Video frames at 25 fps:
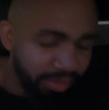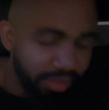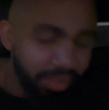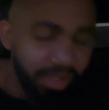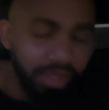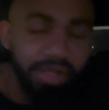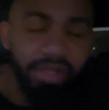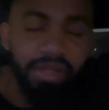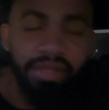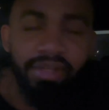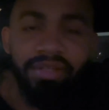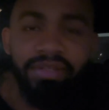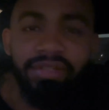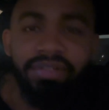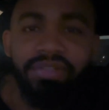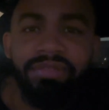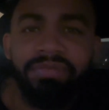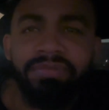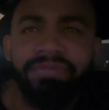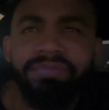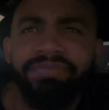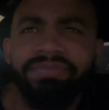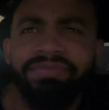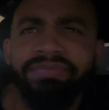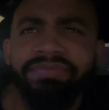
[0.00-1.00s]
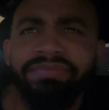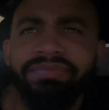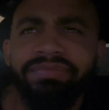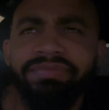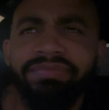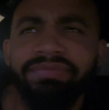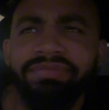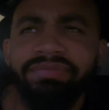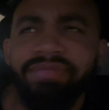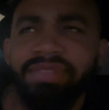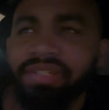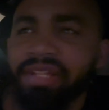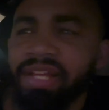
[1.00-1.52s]
and
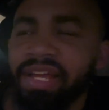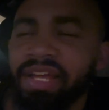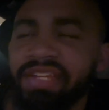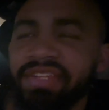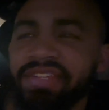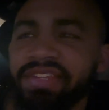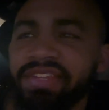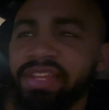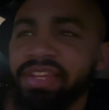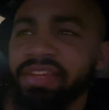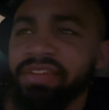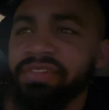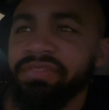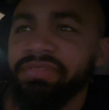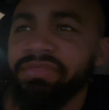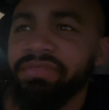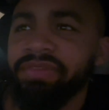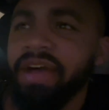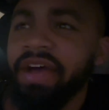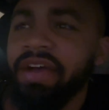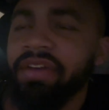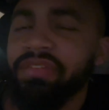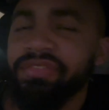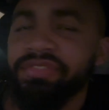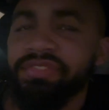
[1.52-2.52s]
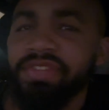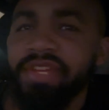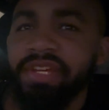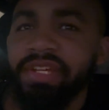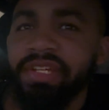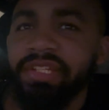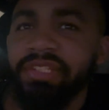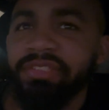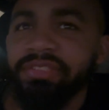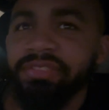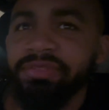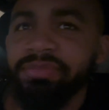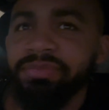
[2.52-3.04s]
the last like 5
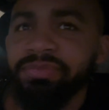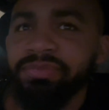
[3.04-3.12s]
seconds,